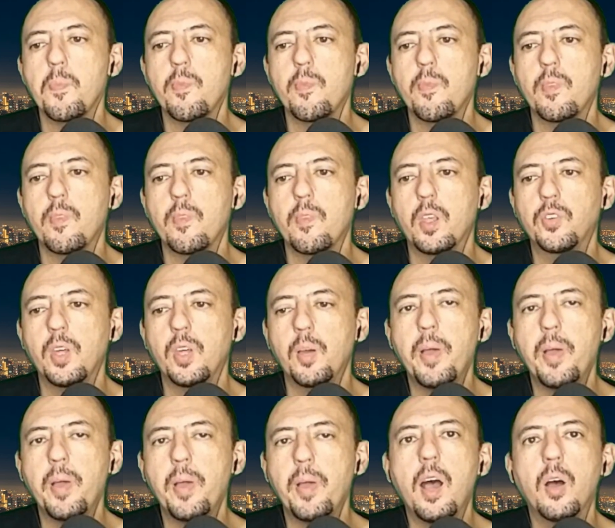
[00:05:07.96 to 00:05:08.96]

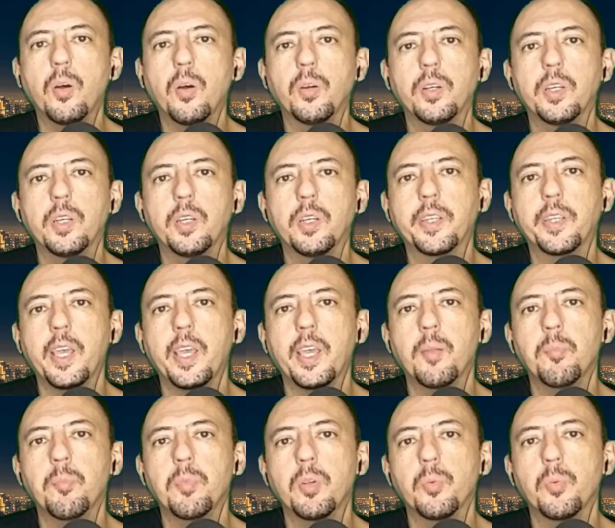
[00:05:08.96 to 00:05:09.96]
somehow it can
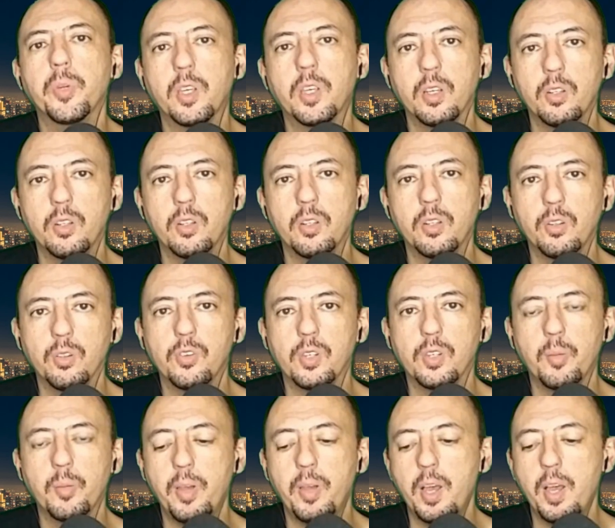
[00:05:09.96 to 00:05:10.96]
be rekindled,
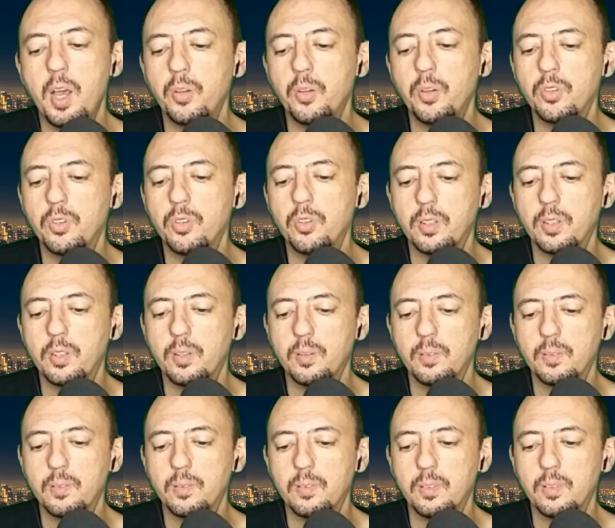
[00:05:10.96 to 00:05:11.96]
somehow you can
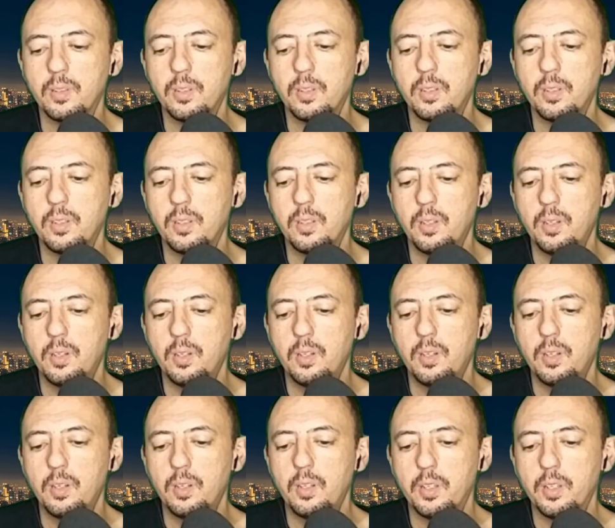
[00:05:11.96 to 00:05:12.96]

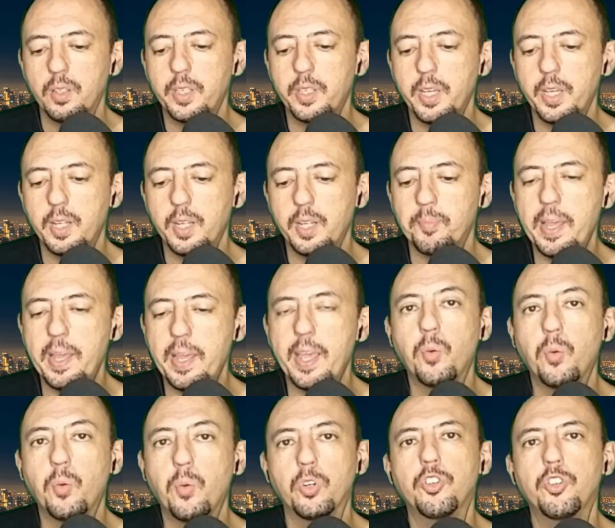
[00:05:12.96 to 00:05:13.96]
get back
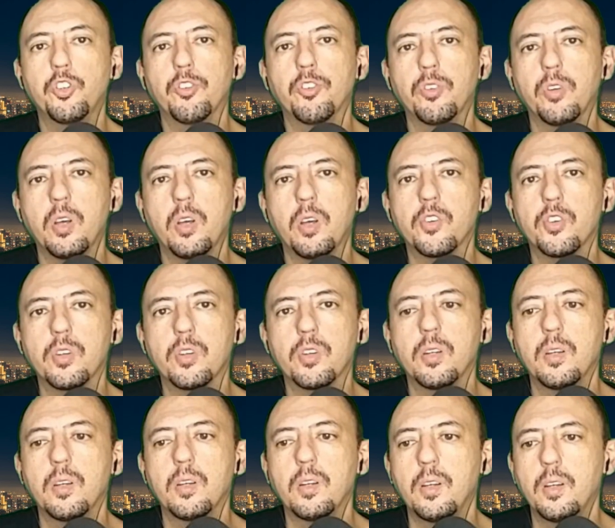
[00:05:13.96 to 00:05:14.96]
what you've lost.
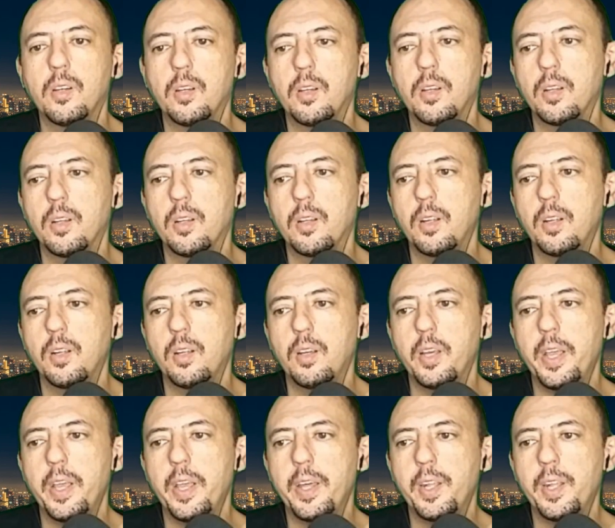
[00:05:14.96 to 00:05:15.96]

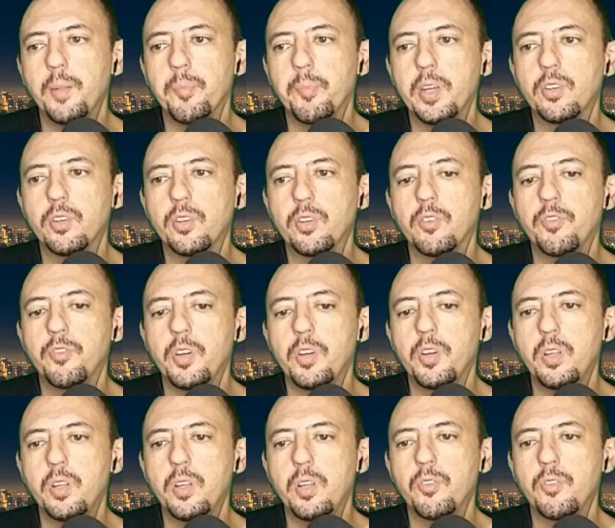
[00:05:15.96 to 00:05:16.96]
And it makes it
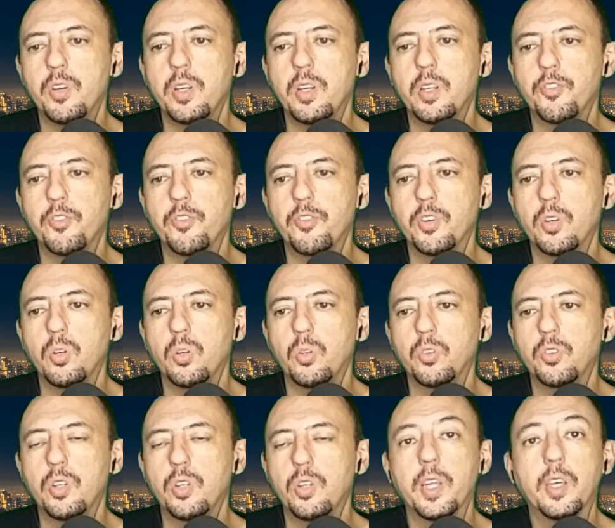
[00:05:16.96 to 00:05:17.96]
very, very difficult
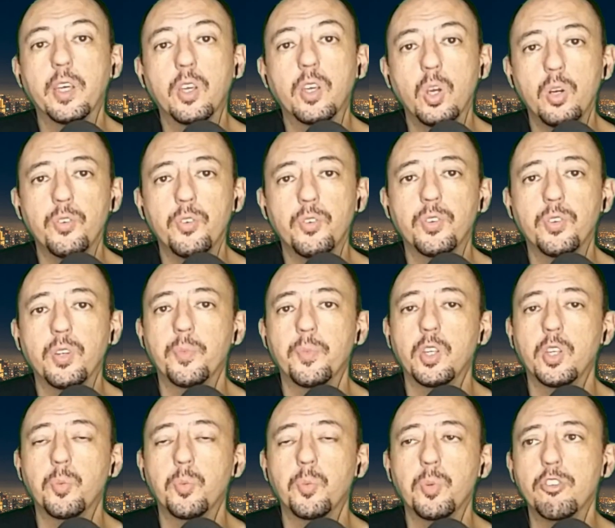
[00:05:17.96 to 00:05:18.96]
to let go of something,
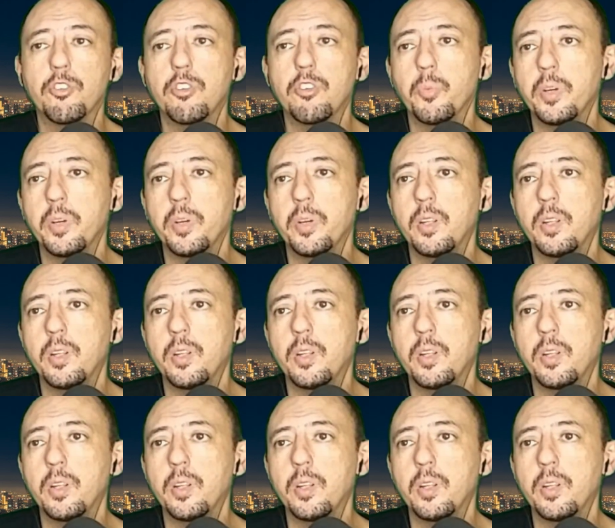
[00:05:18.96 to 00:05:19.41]
especially when